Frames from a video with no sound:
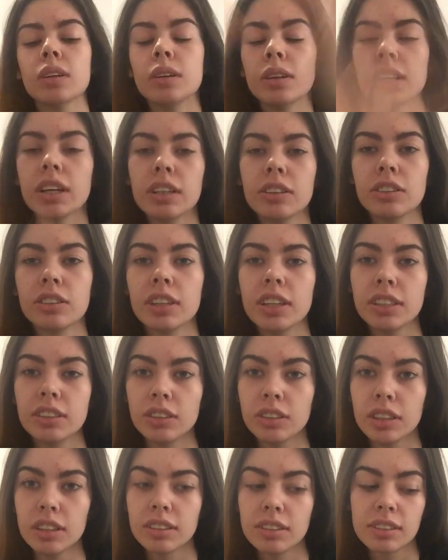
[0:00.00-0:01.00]
Okay, should I
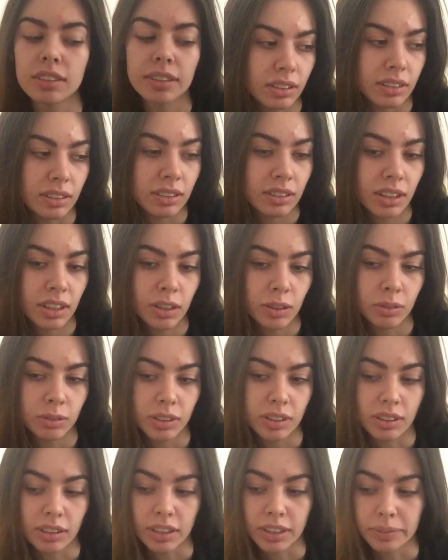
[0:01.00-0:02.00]
do this? This is like a
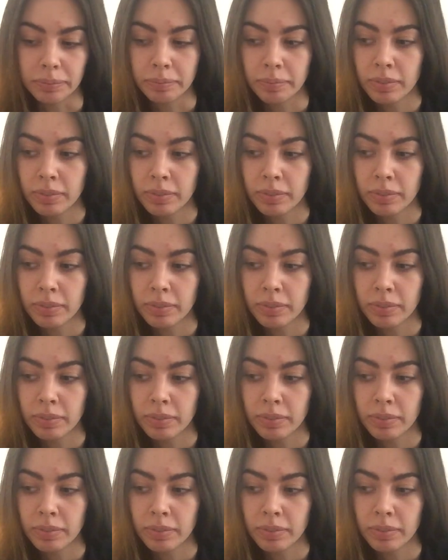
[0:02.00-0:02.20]
real thing.